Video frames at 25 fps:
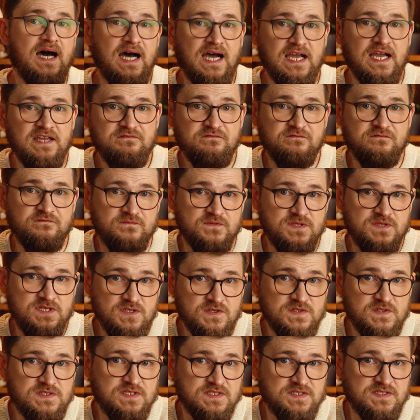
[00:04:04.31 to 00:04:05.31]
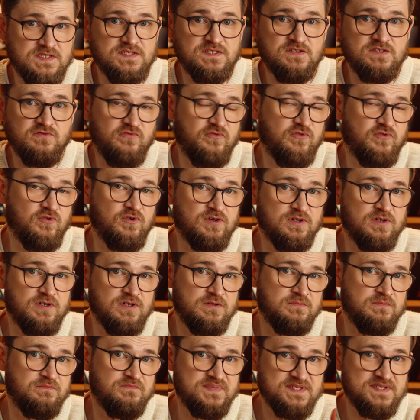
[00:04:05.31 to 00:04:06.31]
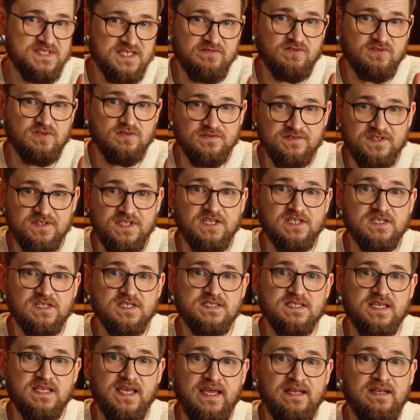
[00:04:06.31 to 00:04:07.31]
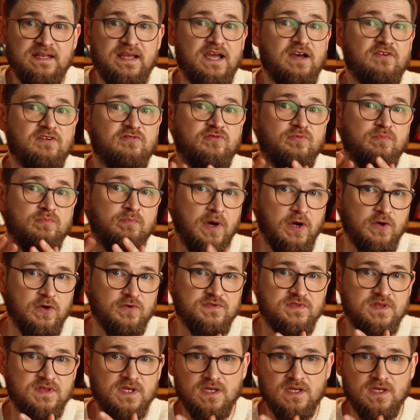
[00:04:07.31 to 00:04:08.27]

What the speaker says: I've used the system for several years and have both the